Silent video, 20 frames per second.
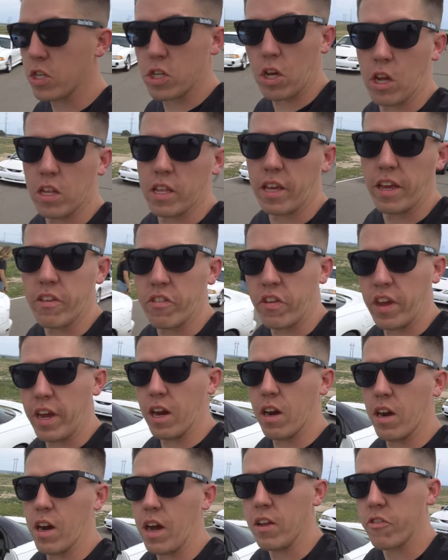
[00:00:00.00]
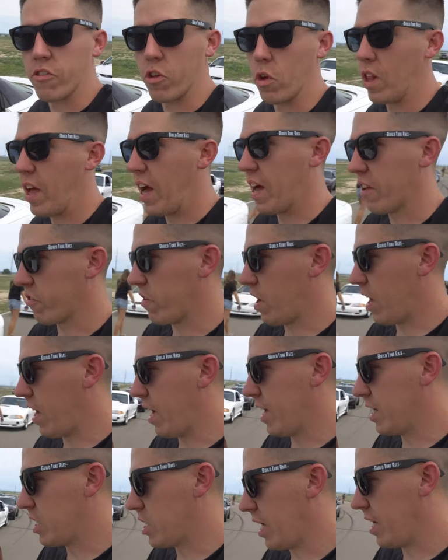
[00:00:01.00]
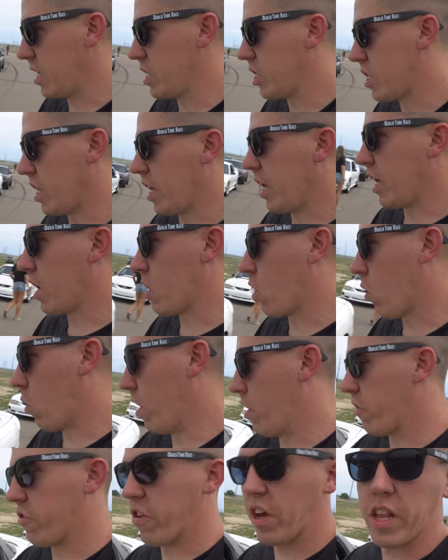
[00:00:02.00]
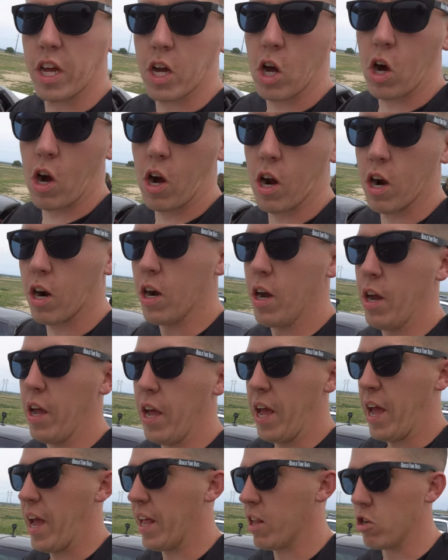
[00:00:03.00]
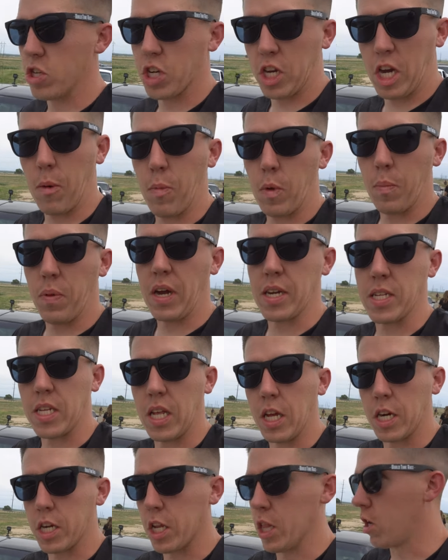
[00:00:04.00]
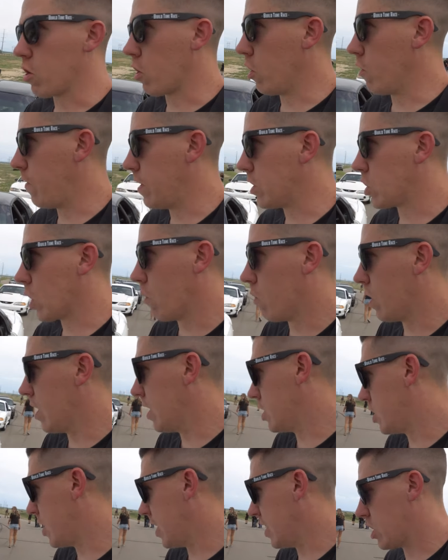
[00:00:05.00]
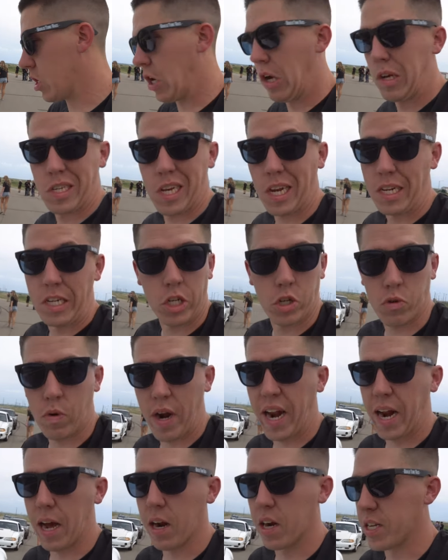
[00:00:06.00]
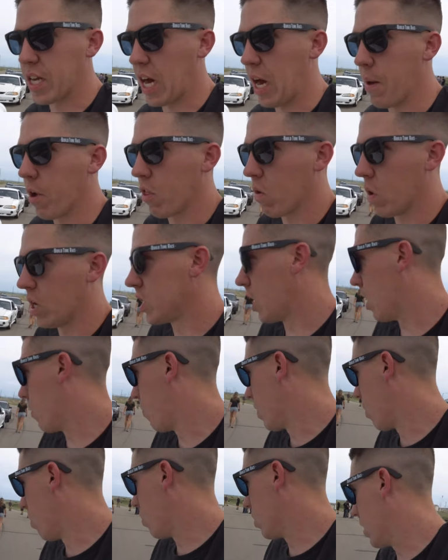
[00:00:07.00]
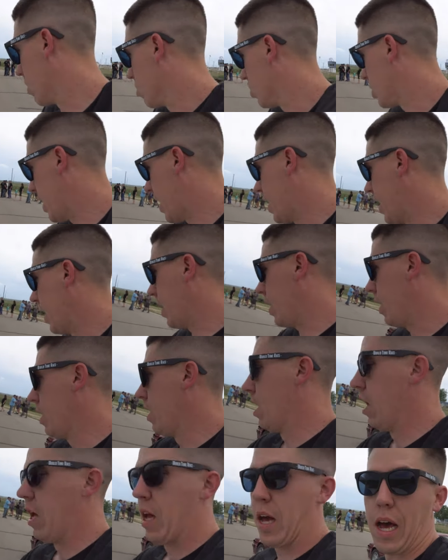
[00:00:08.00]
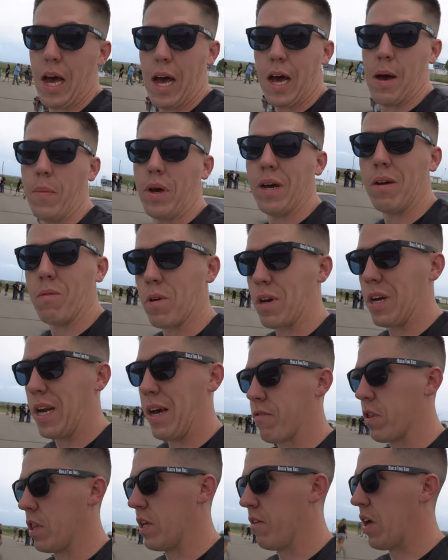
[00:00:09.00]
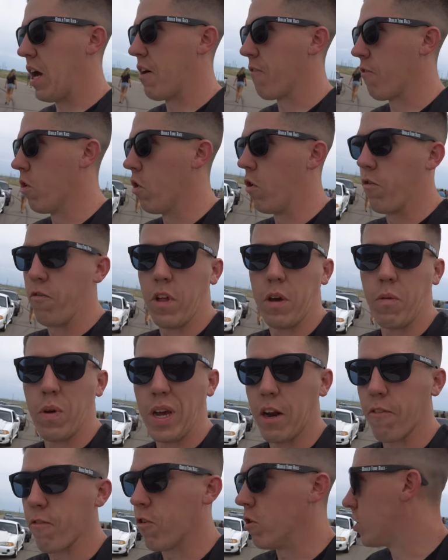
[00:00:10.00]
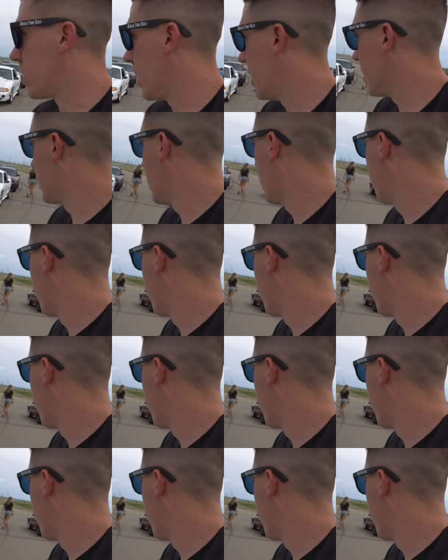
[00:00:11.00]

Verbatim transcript: Salty is here. So last night I changed the coils on the car and there's a couple plugs that looked a little goofy, so I went ahead and changed those. I just ran out of time, otherwise I'd put all another other set in it uh, but we're gonna have to leave that for hopefully we get a first test.